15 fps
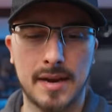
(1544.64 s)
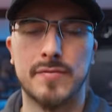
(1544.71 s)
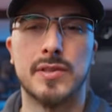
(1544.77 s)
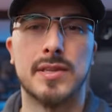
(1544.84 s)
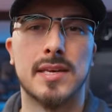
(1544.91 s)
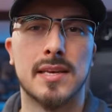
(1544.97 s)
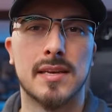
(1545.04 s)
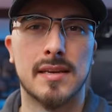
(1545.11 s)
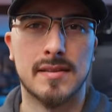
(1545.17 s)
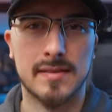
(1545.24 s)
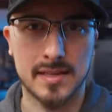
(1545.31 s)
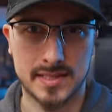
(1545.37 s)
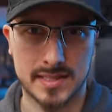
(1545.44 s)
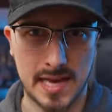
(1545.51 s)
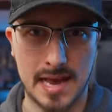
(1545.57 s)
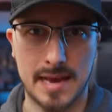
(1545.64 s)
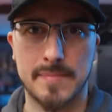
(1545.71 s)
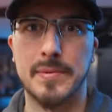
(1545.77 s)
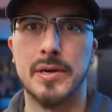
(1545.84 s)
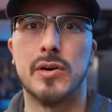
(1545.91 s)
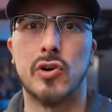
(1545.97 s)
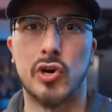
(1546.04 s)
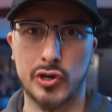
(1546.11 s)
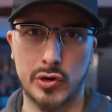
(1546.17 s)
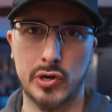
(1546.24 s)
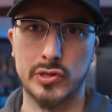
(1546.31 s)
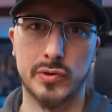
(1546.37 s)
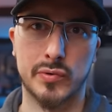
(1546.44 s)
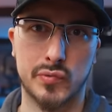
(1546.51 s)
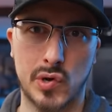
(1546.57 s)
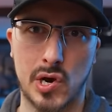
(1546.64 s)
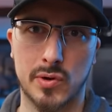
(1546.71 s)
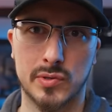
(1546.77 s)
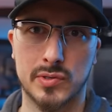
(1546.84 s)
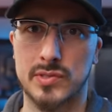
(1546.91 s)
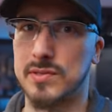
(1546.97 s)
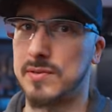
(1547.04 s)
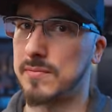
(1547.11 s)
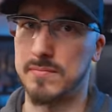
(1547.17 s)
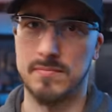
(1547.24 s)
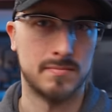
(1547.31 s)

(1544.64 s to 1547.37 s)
everything the same on all your drones.